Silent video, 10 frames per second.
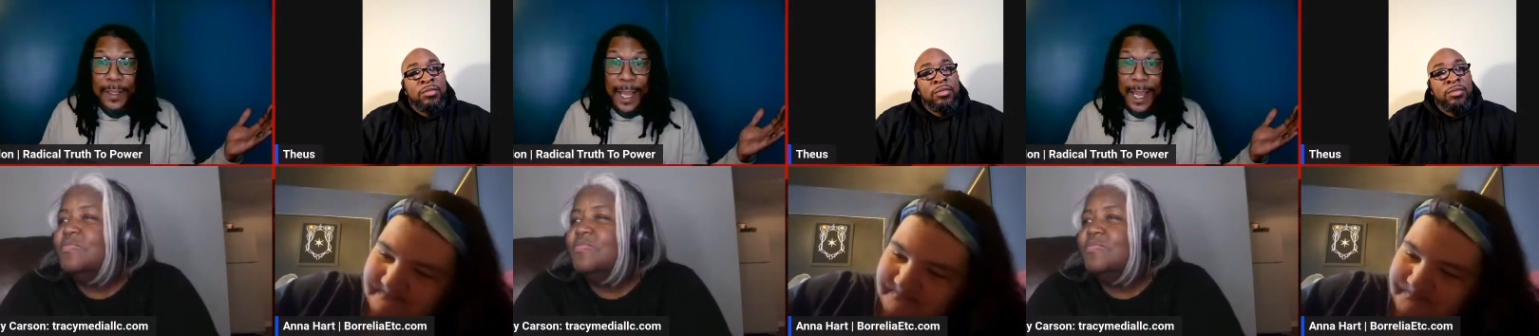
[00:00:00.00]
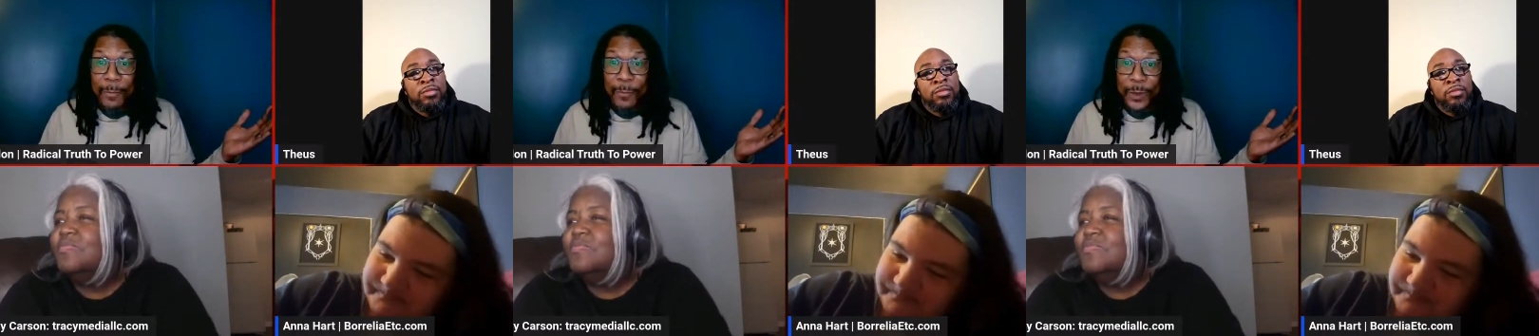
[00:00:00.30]

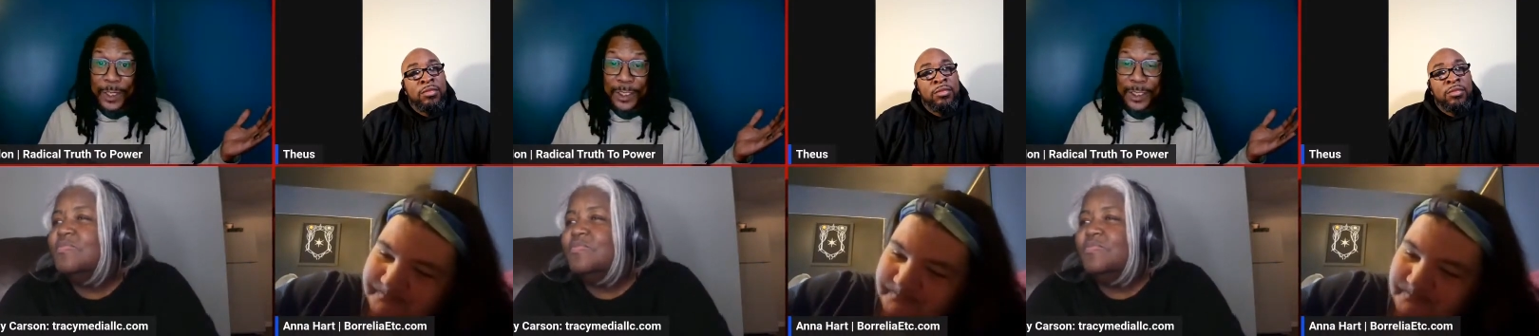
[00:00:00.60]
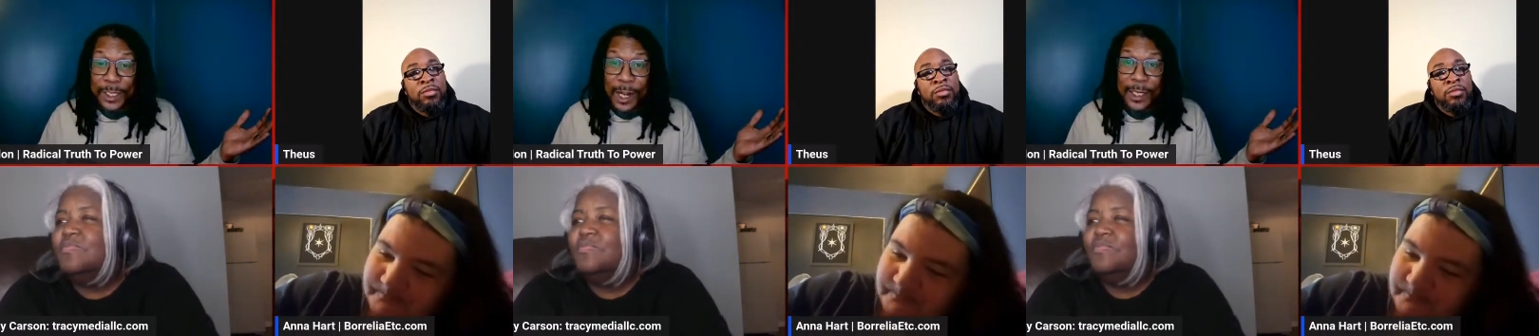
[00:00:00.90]
Speaker 1: that
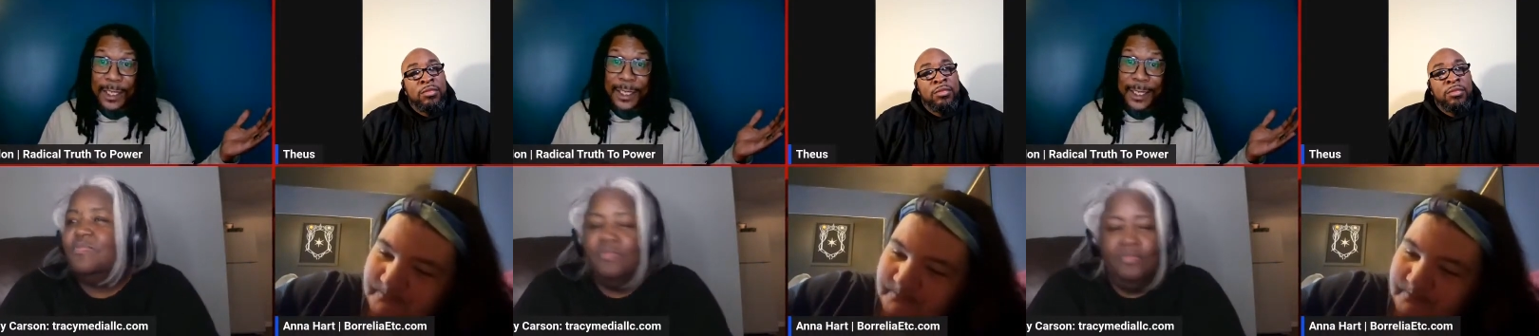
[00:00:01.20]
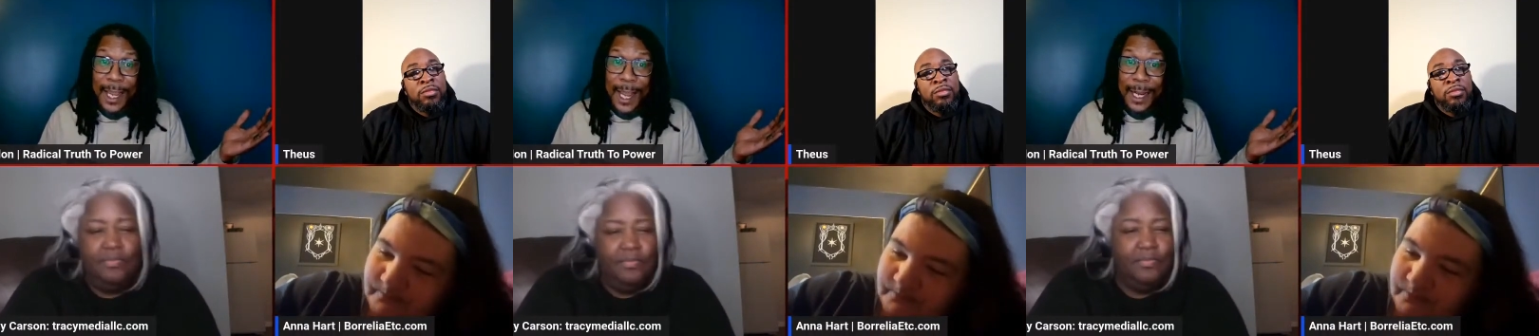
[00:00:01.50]
was stalking
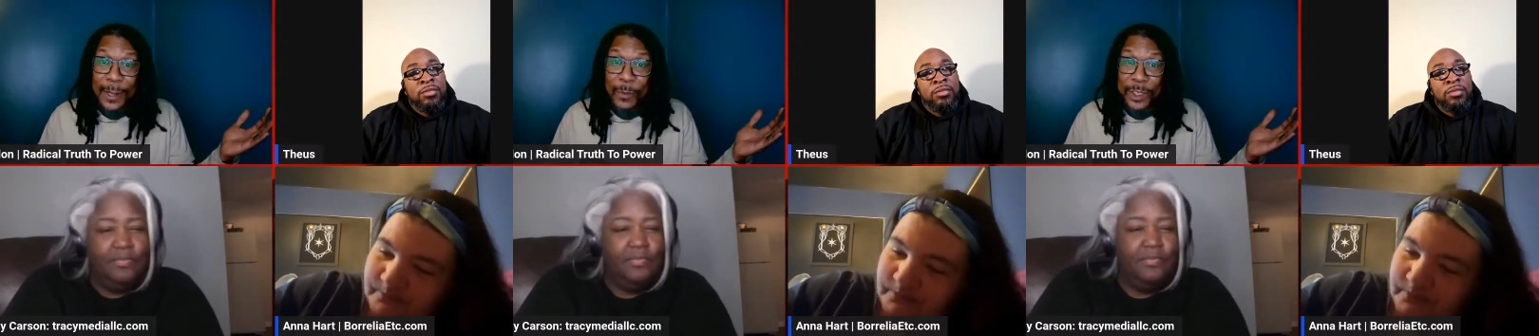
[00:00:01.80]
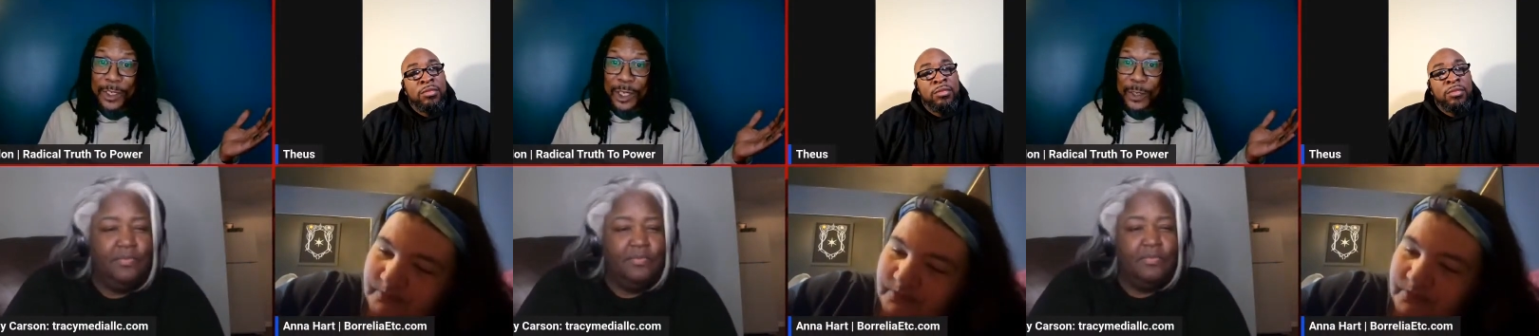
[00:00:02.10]
the guy that
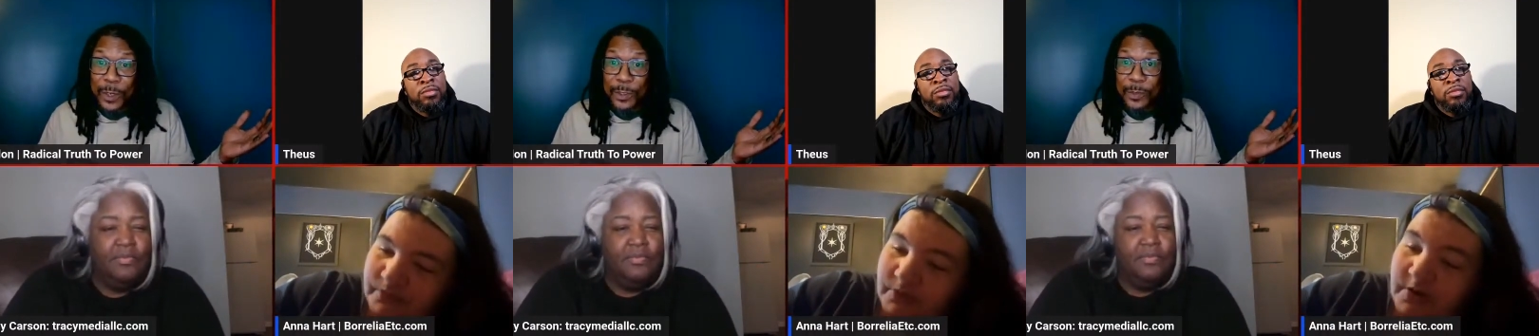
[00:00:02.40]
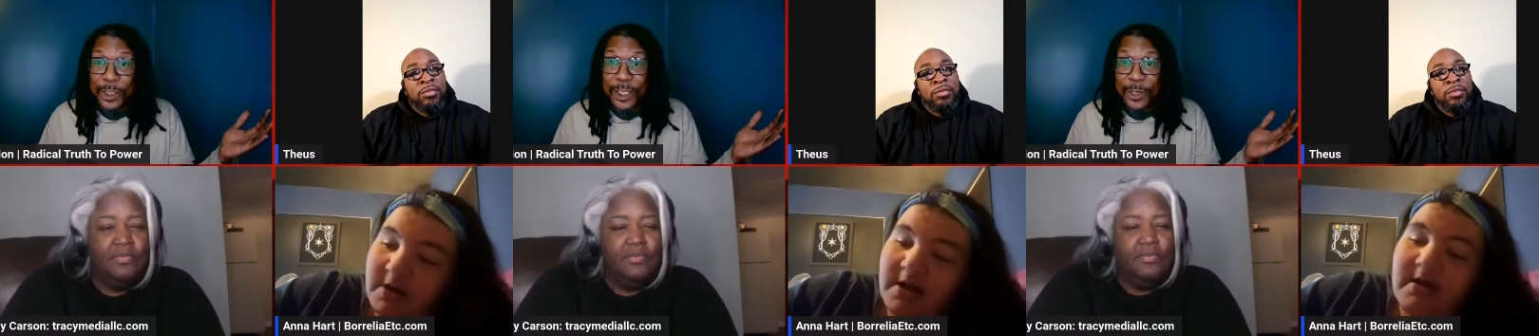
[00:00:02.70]
went to the
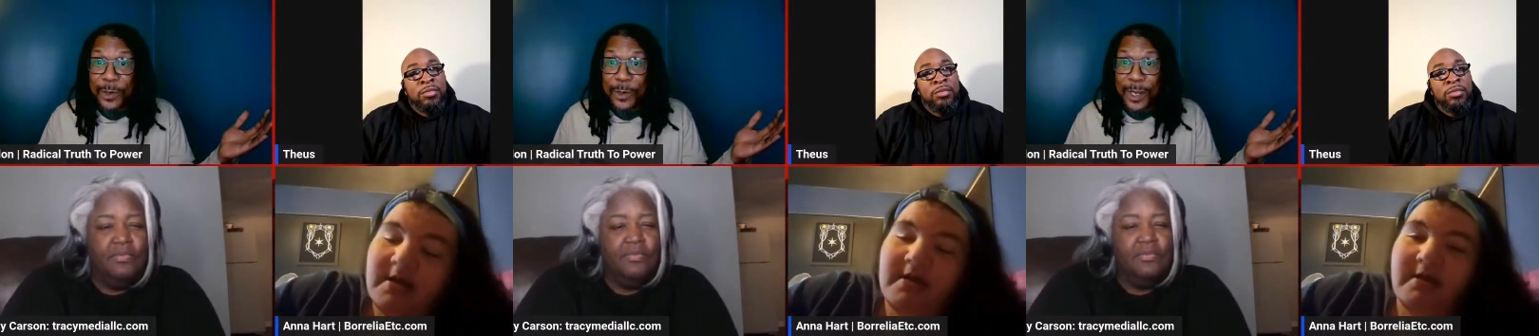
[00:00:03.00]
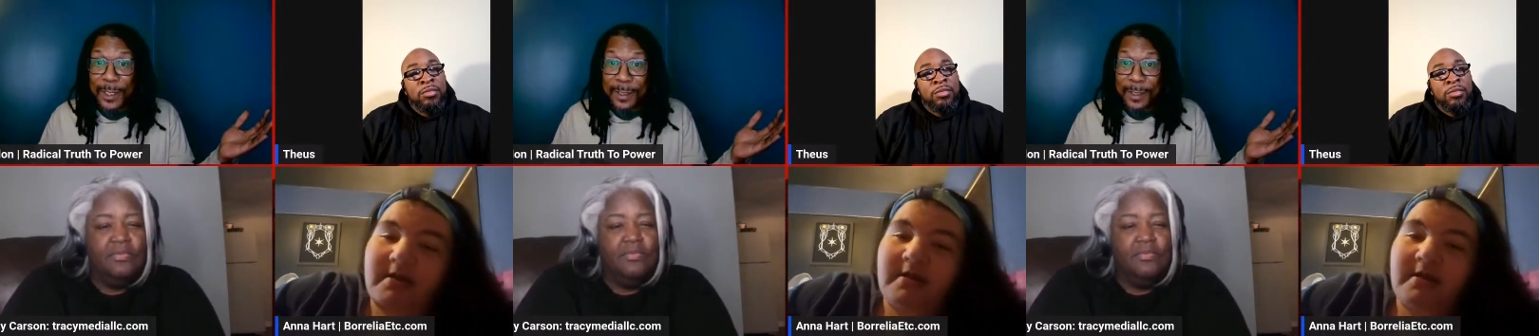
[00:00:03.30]
grocery store